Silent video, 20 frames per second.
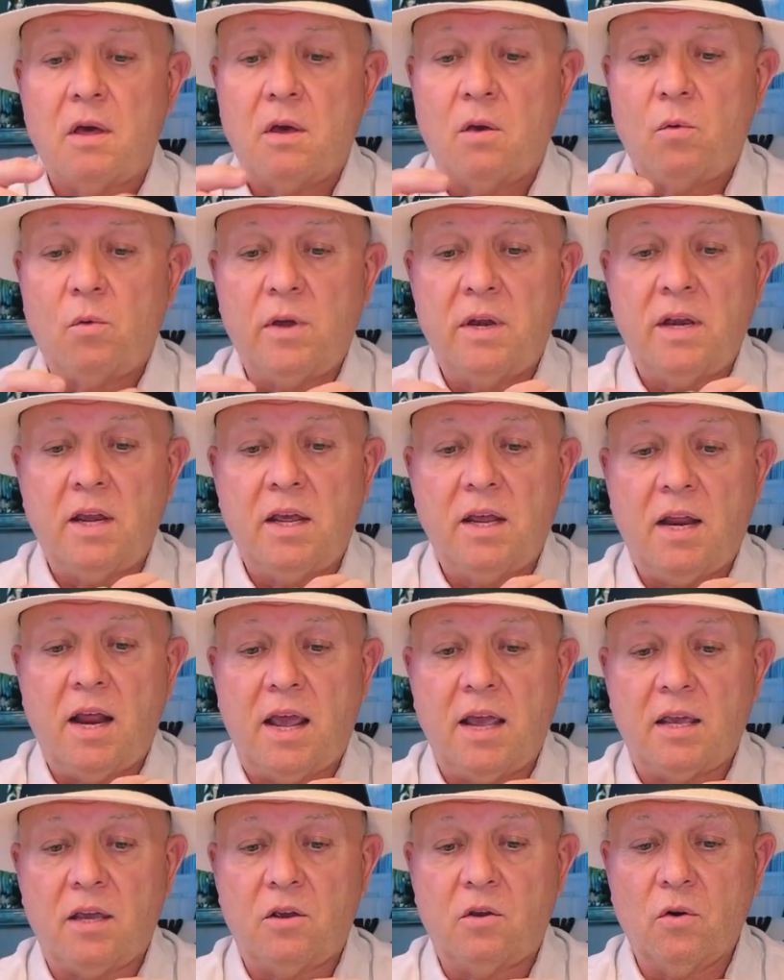we need
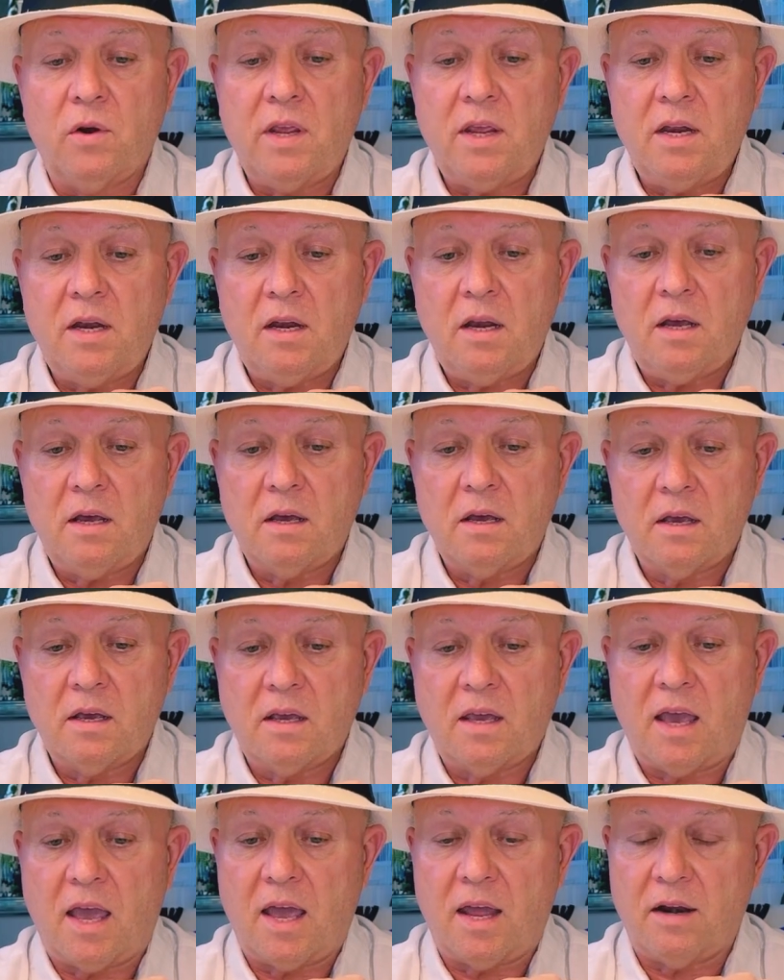a green
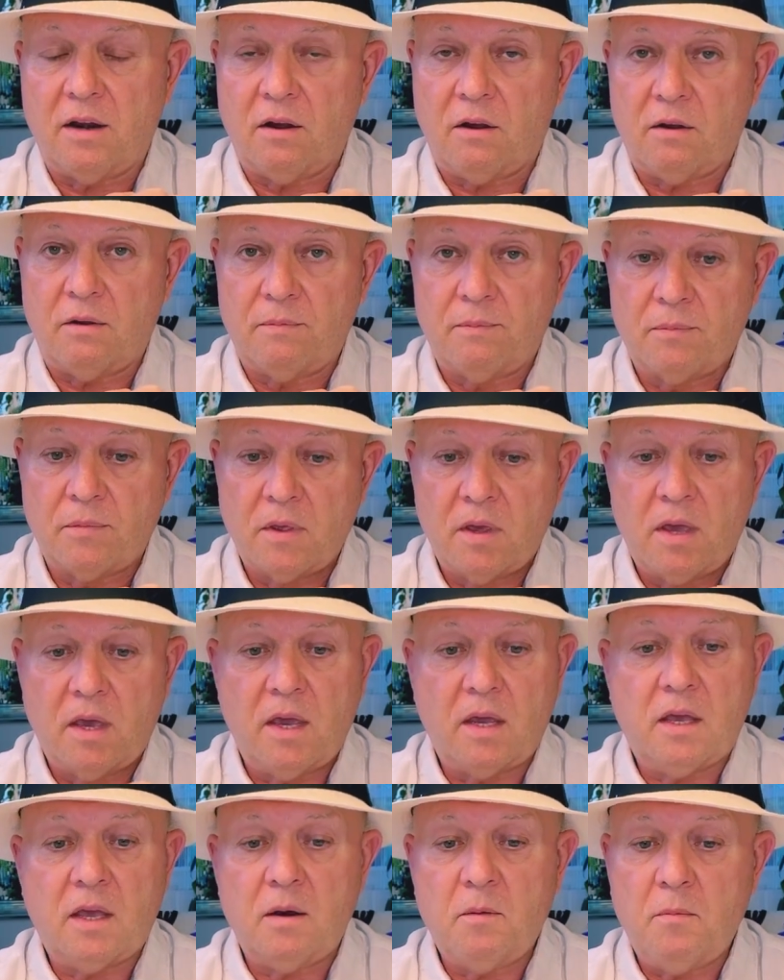candle.
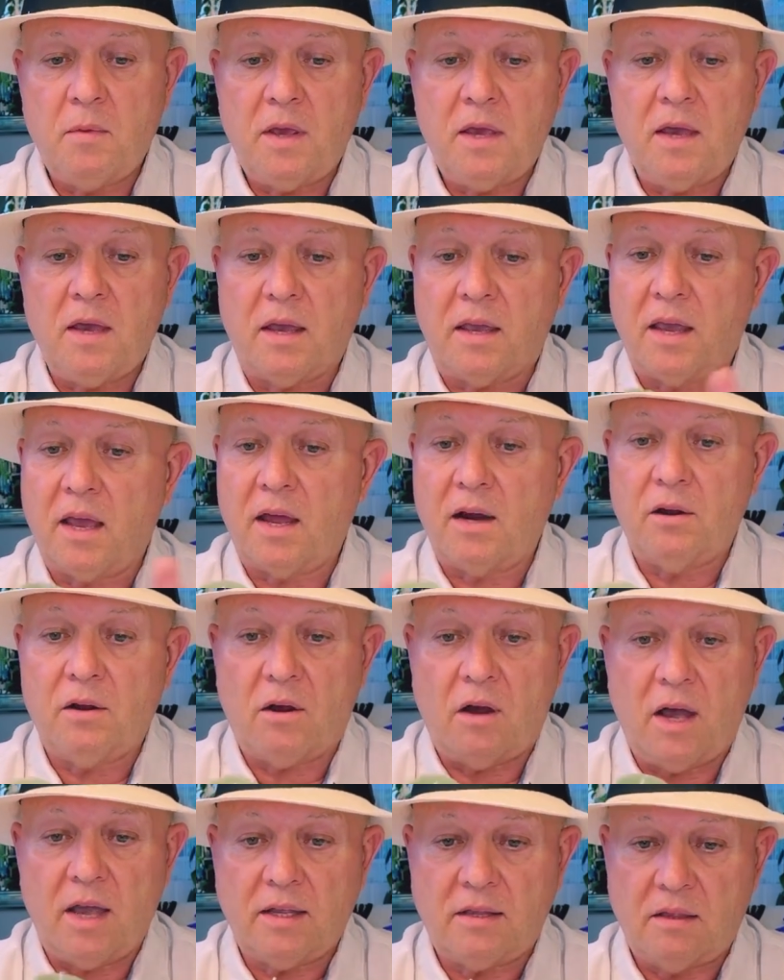It can be a candle
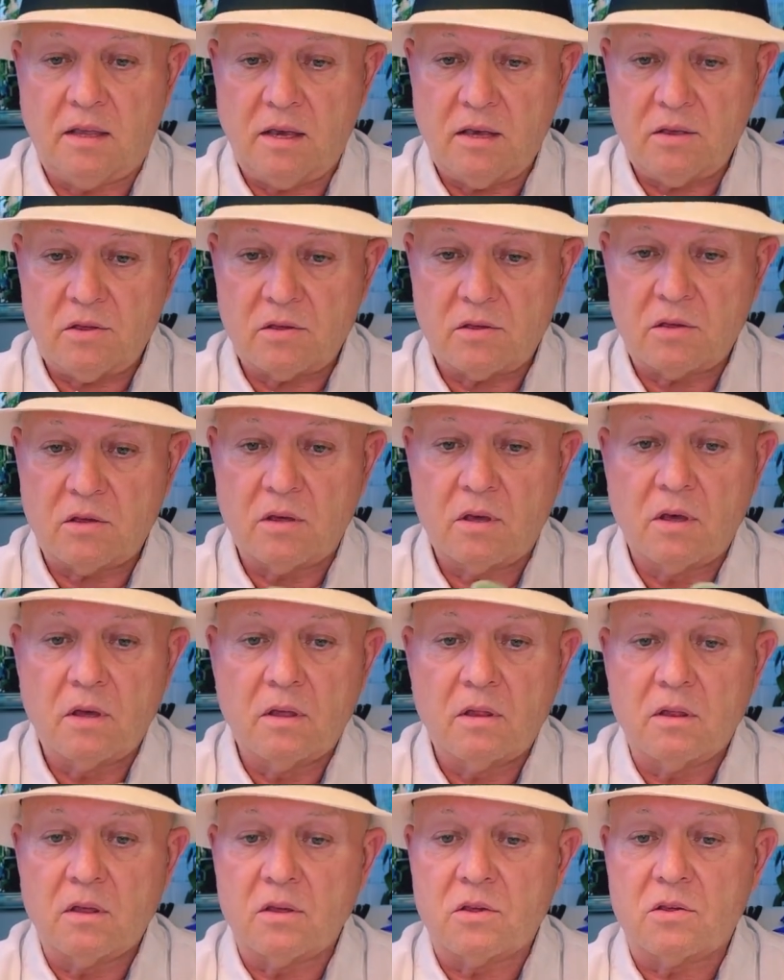like this.
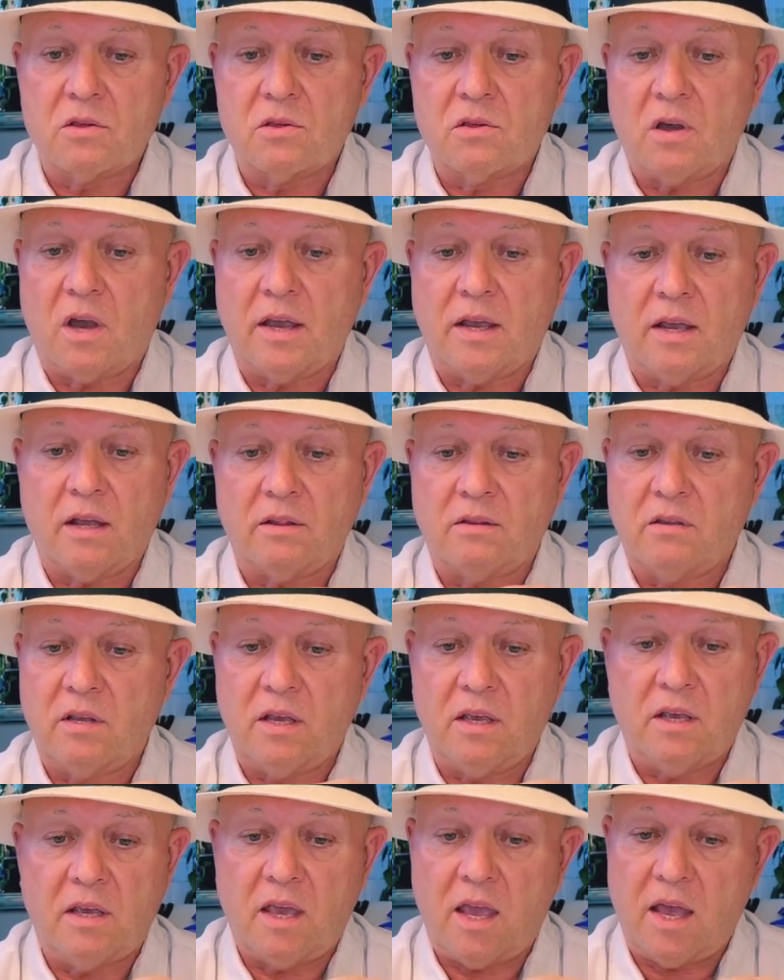This is like a
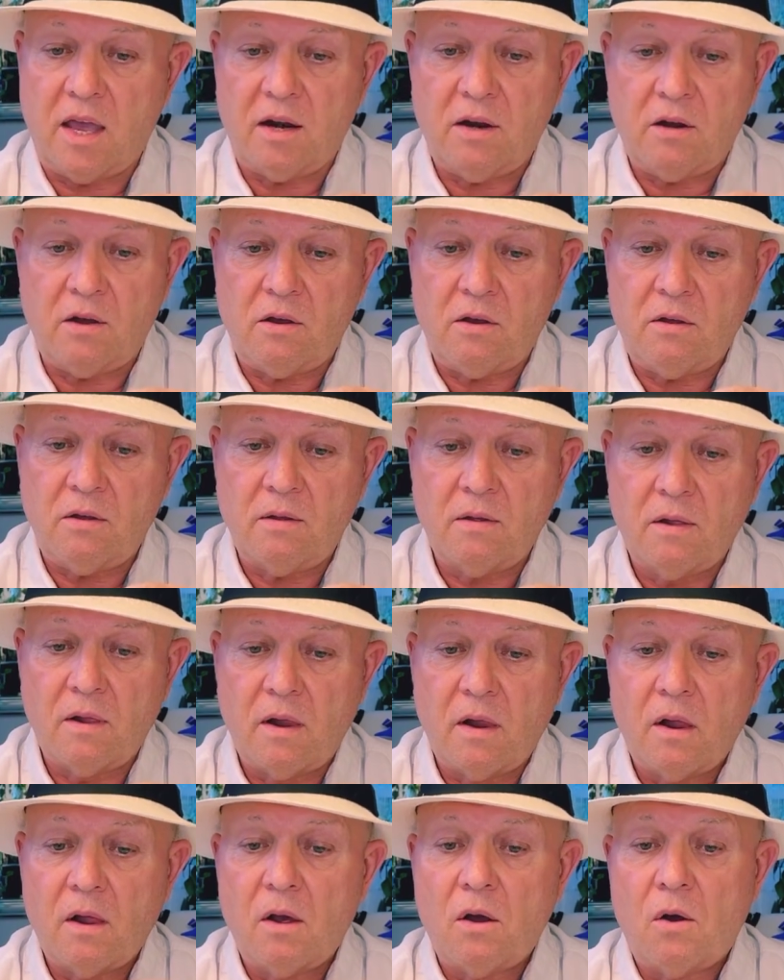tea candle,
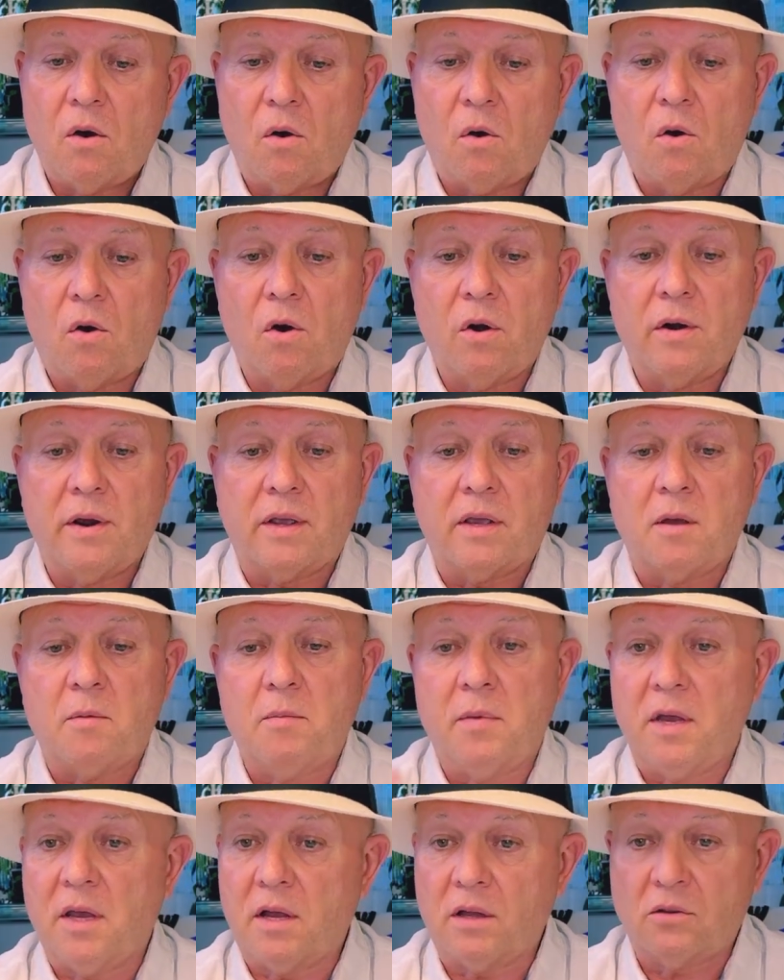or it can
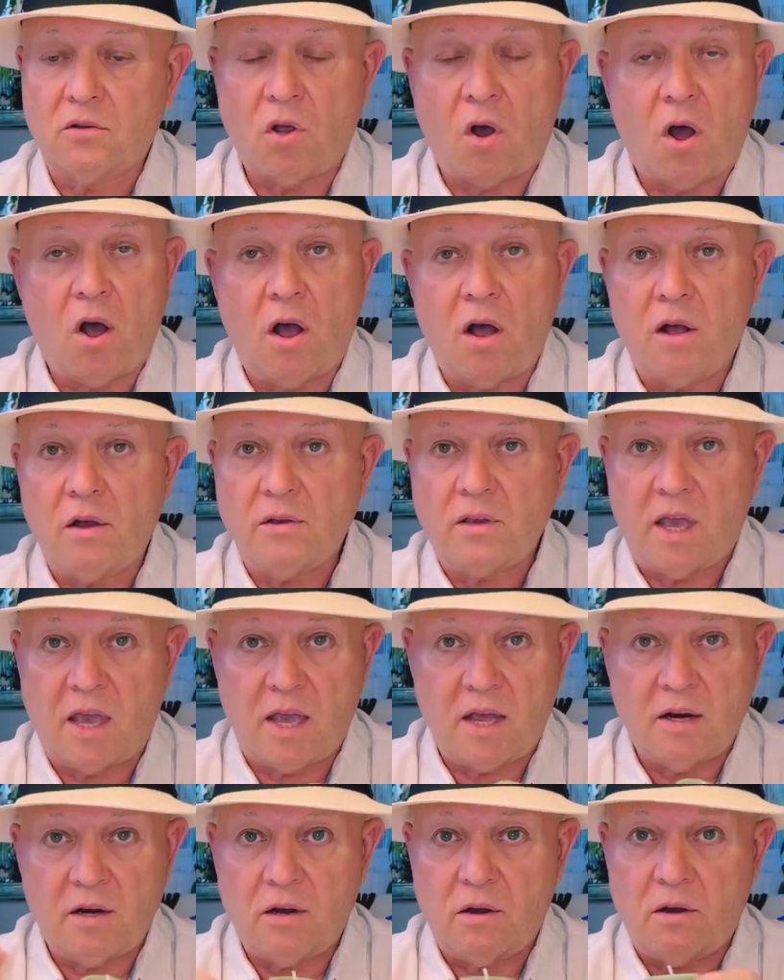be a tall
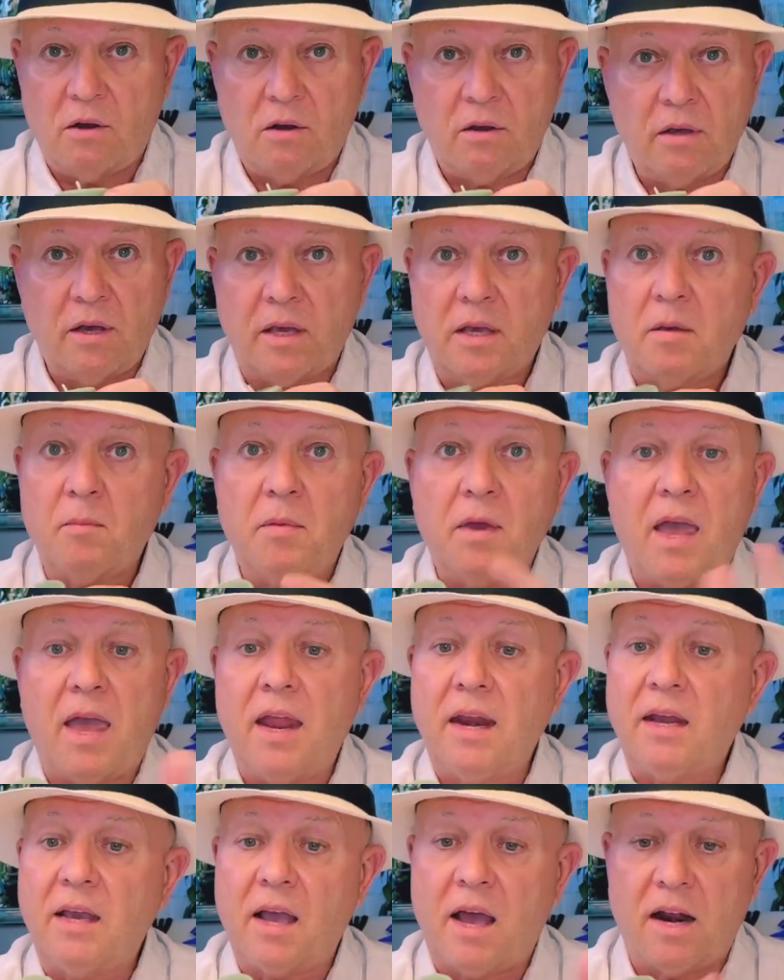candle. It can be
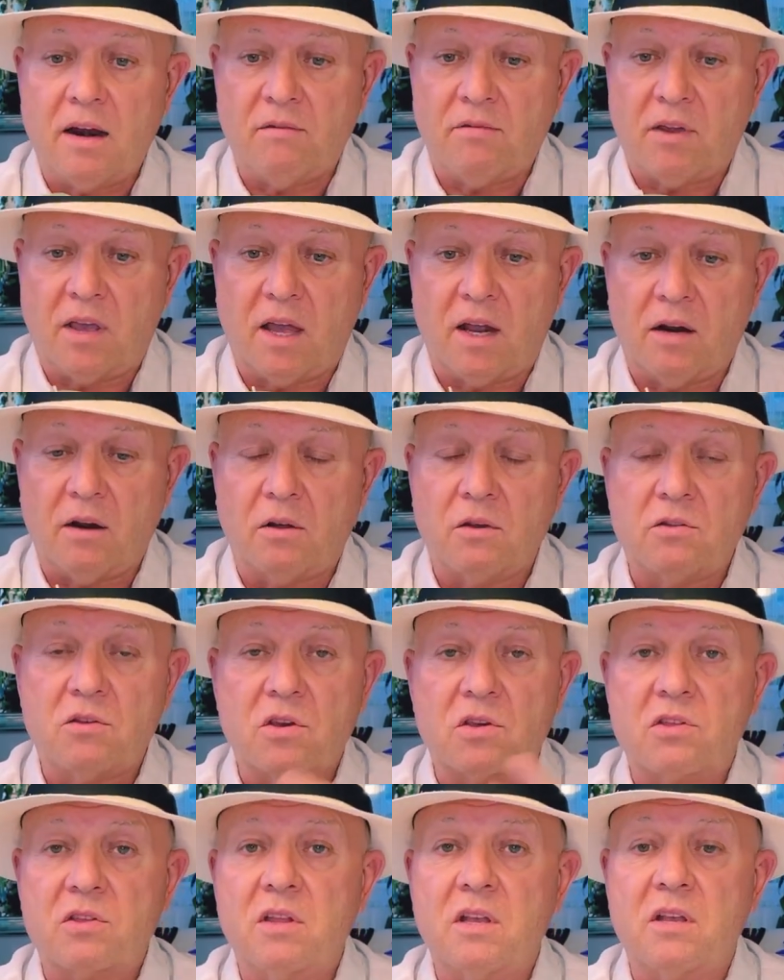any kind of candle. It
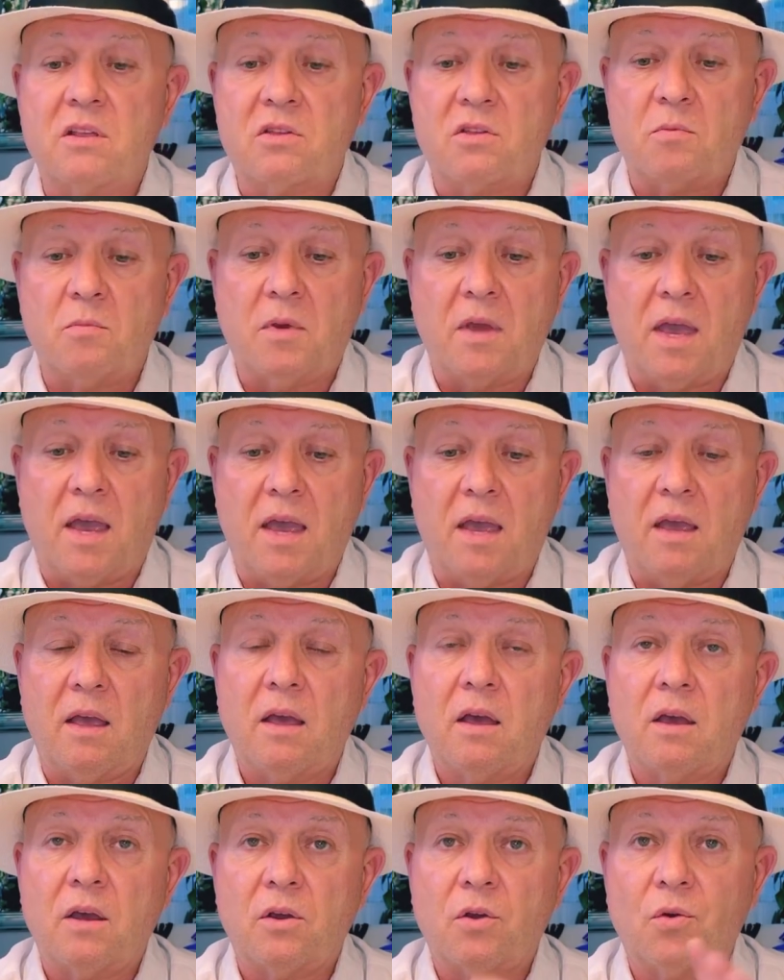just needs to be a
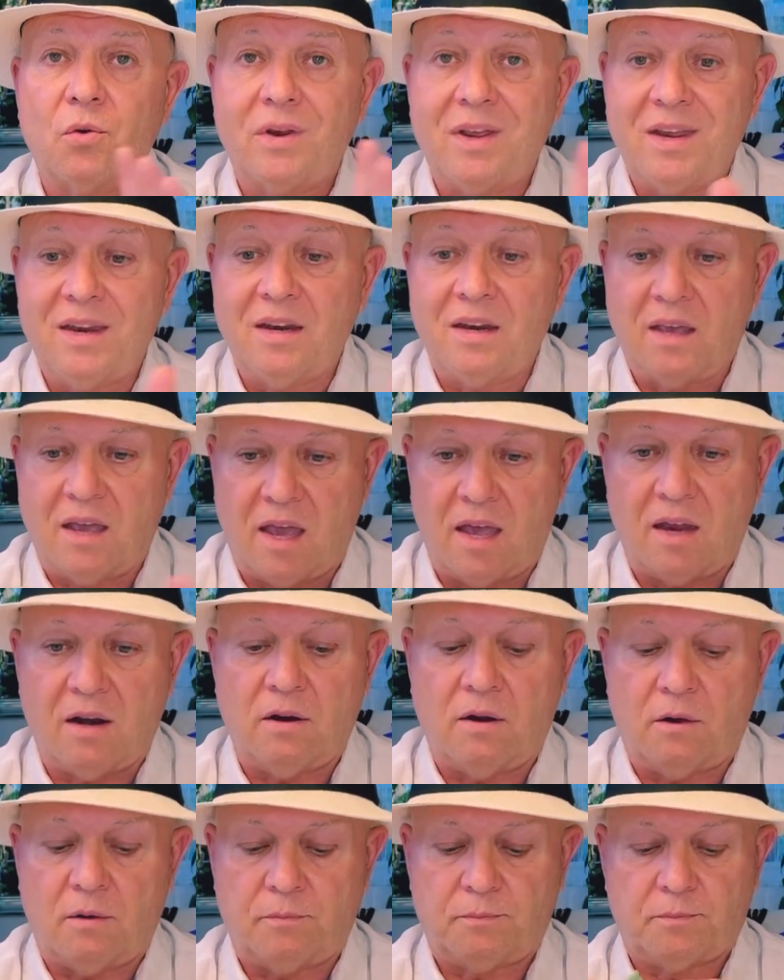green candle.